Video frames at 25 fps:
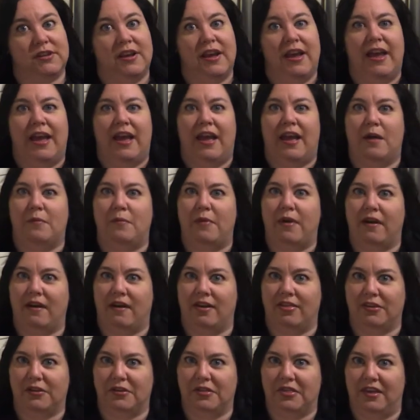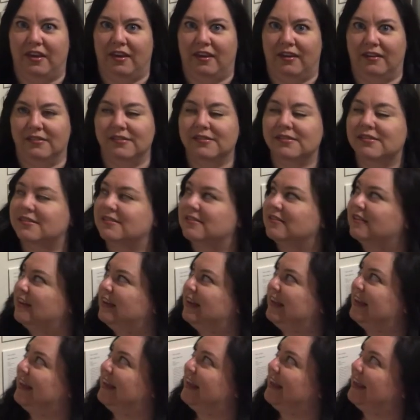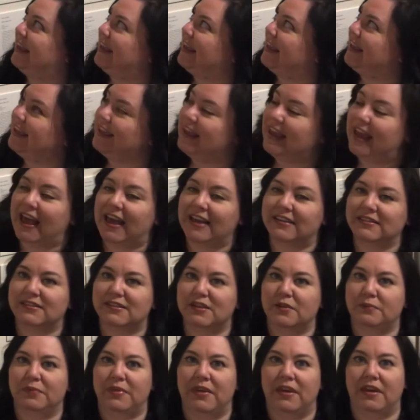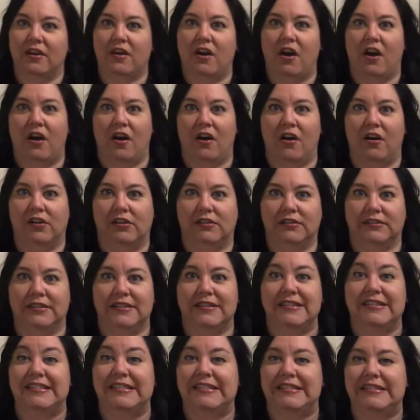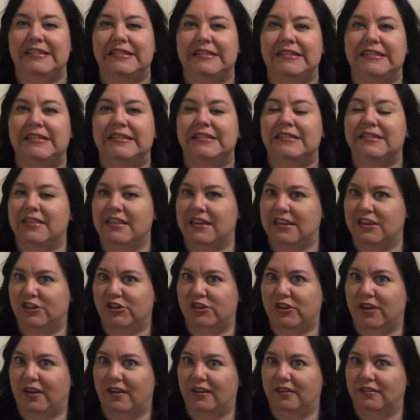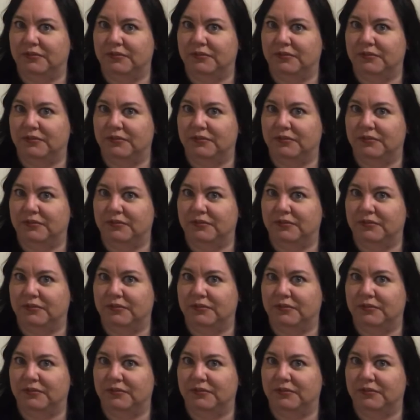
among other things. He had something called synesthesia.